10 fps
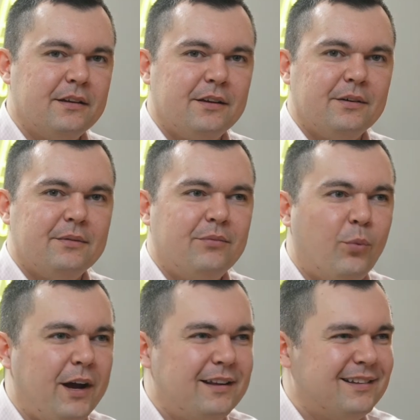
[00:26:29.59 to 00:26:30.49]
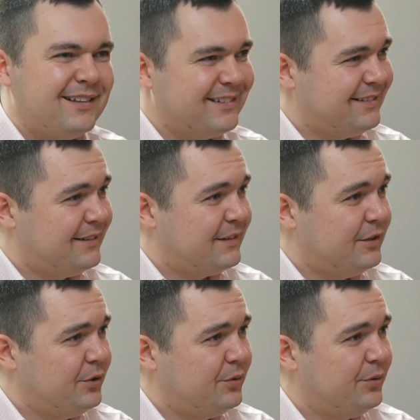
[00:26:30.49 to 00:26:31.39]
You know, white,
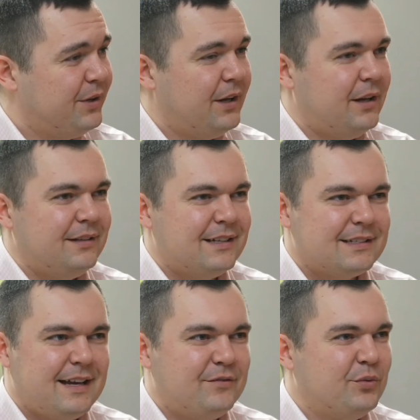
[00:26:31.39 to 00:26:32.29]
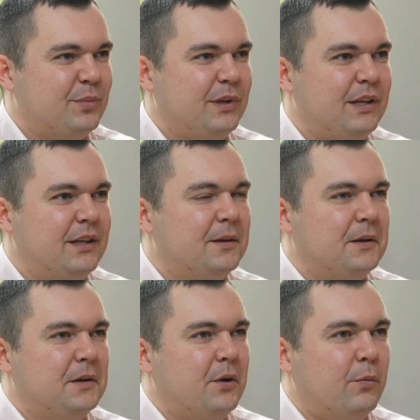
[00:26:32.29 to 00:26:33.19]
new. Doesn't have to be
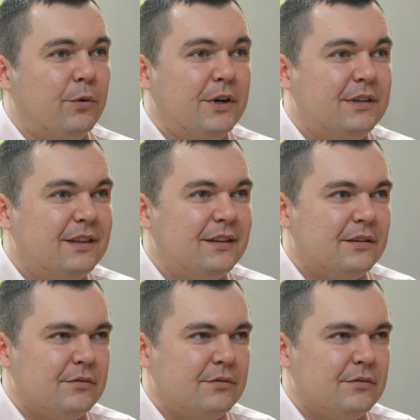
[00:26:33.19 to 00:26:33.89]
wood.